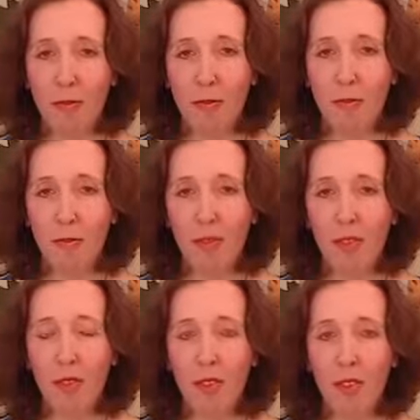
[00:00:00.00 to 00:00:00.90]

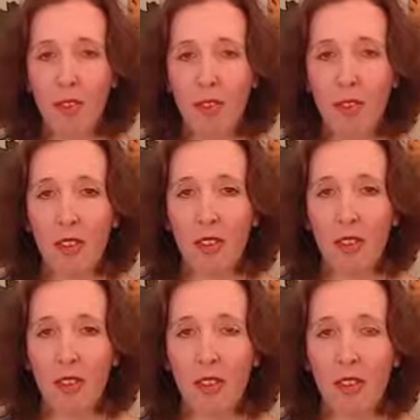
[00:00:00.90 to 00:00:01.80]

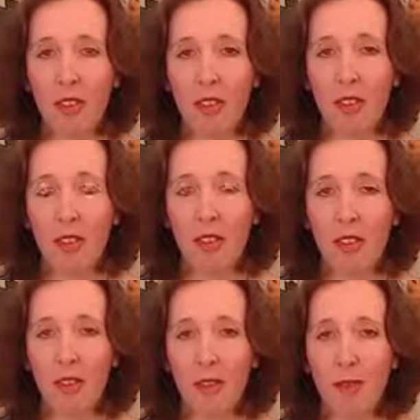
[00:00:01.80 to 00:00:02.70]

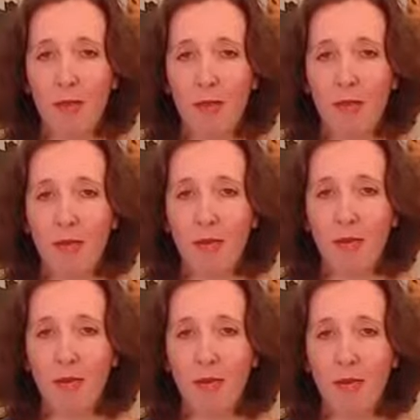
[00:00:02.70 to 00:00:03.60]

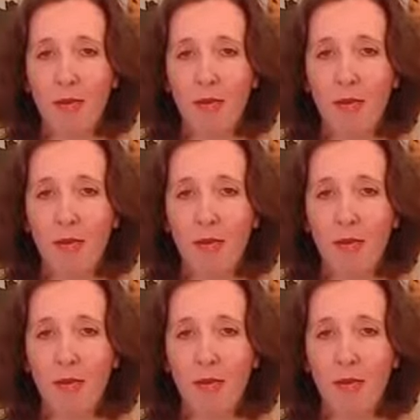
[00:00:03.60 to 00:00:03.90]
(silence)